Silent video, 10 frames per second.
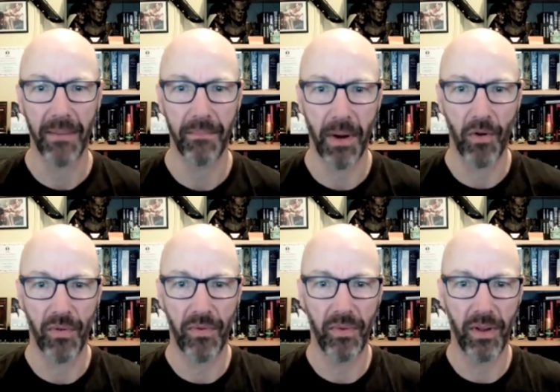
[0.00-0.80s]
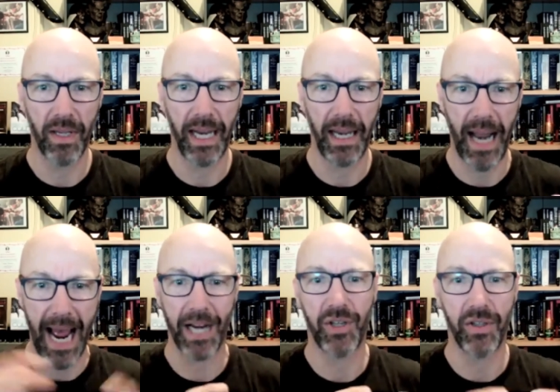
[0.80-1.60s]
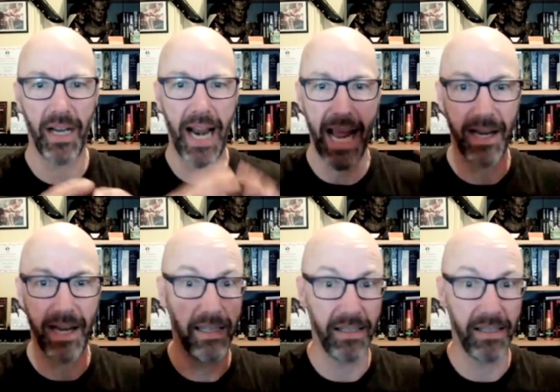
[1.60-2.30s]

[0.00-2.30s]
both in action and in